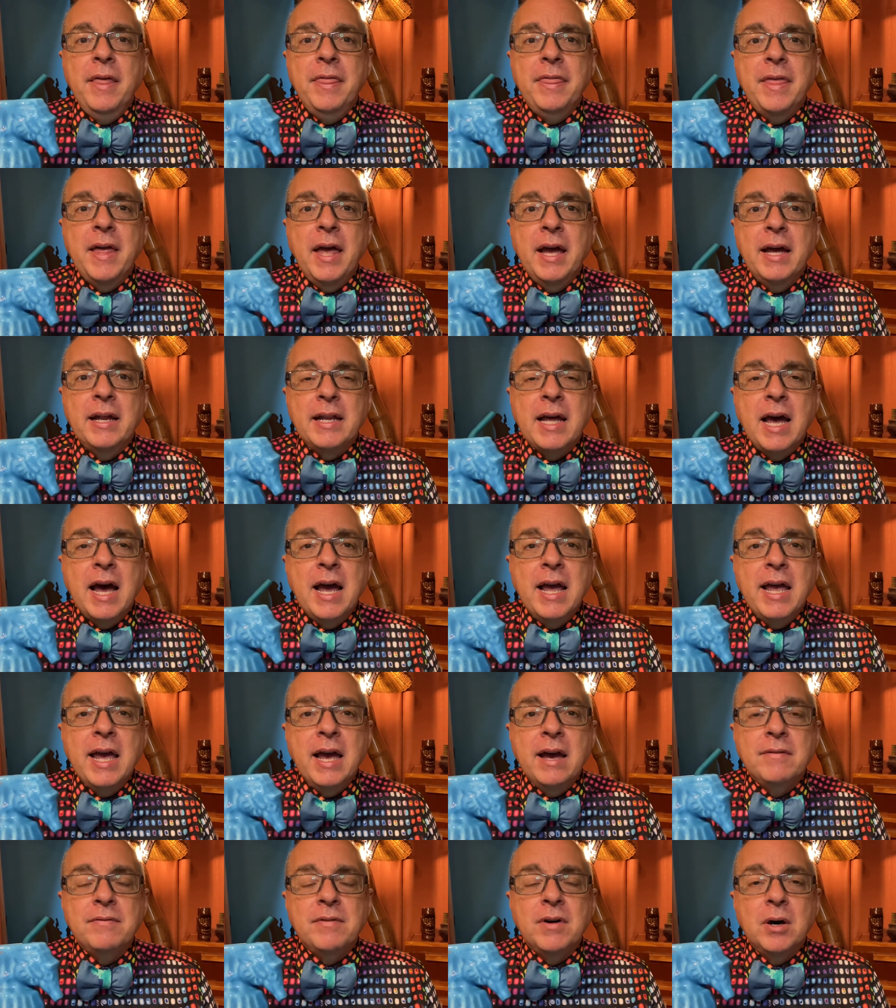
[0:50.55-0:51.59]
that I
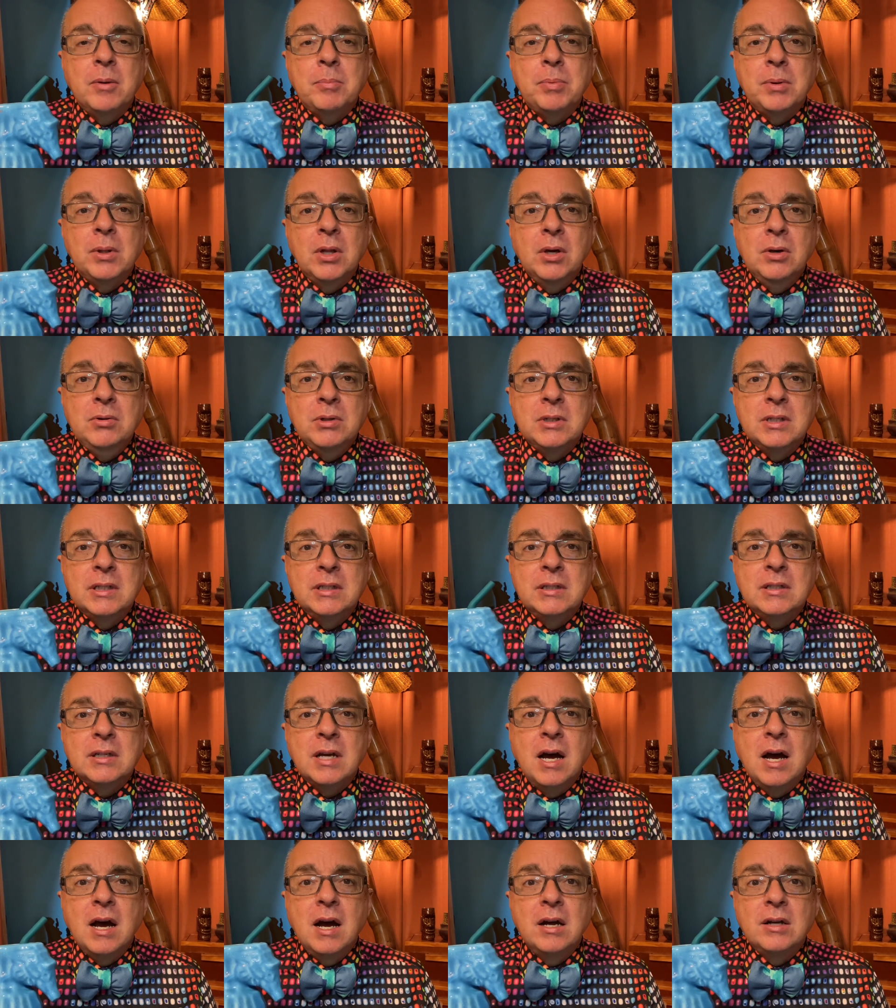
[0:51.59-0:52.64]
have
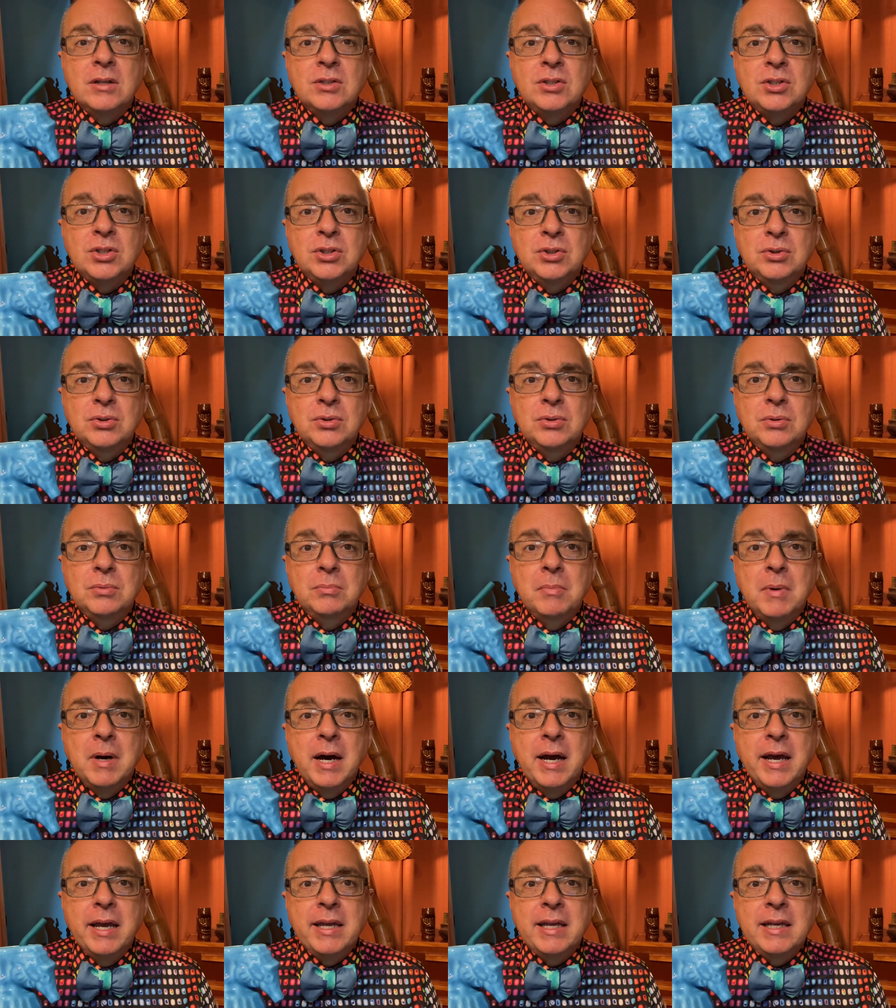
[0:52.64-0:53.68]
uploaded onto
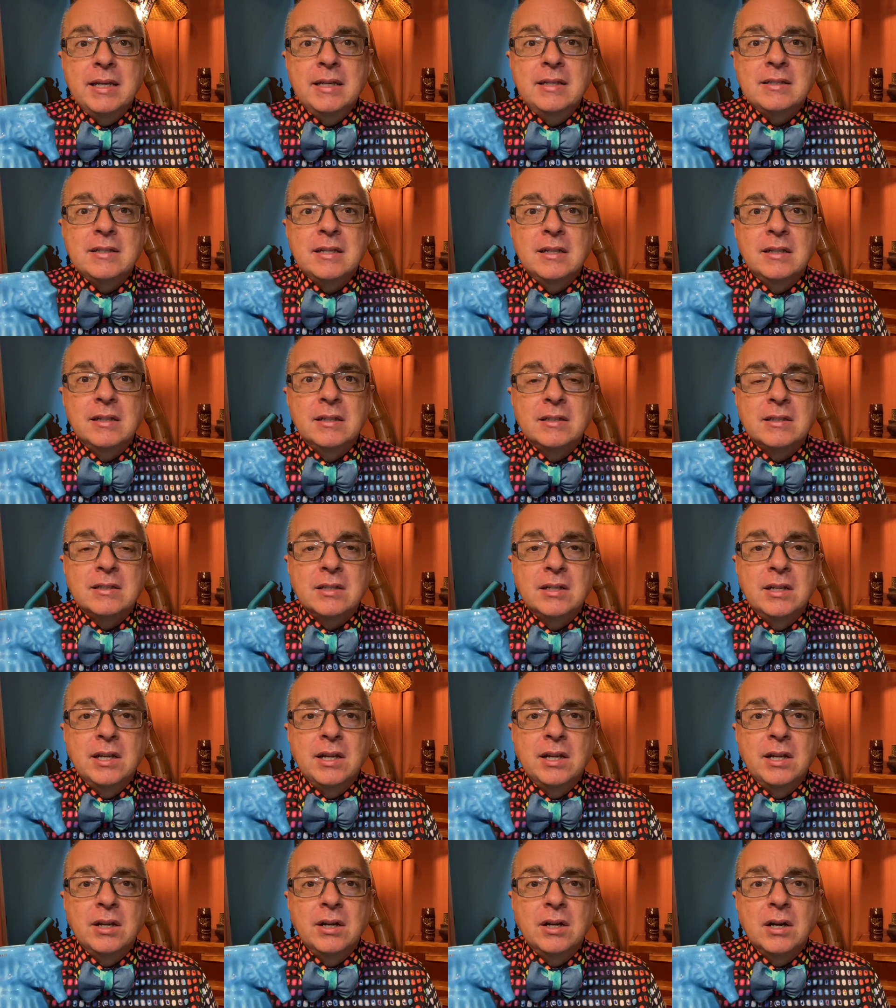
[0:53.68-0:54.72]
my easy
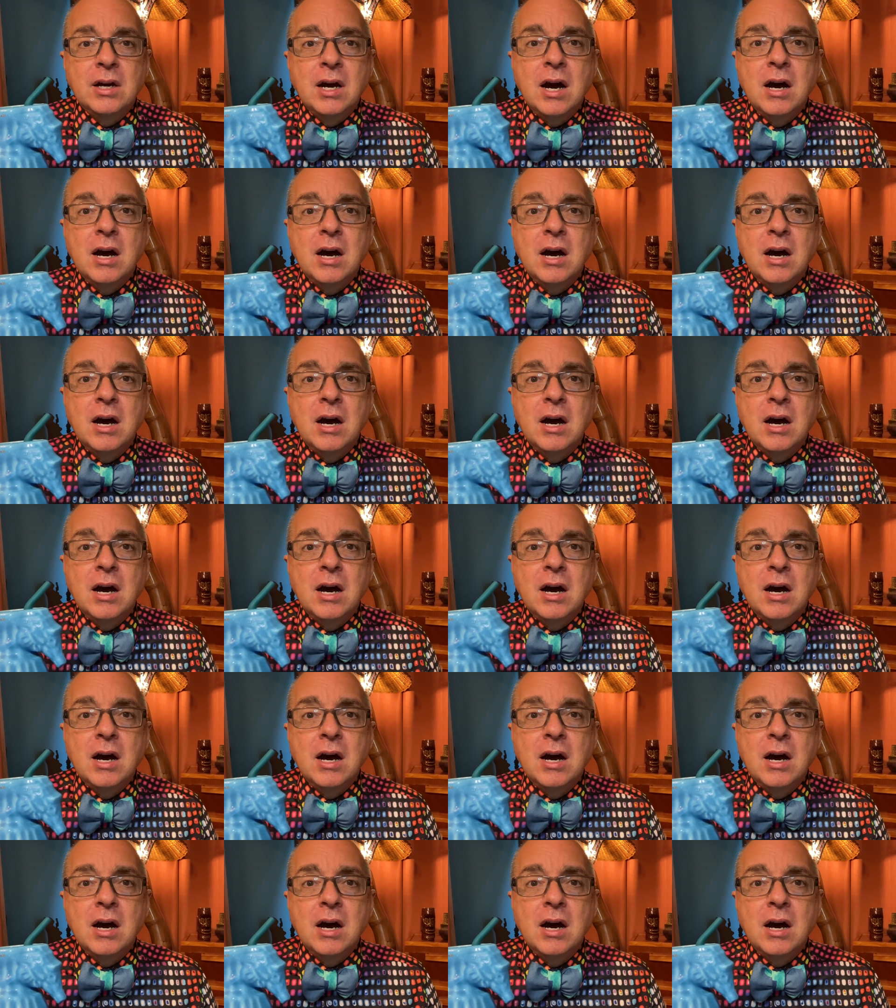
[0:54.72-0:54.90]
listening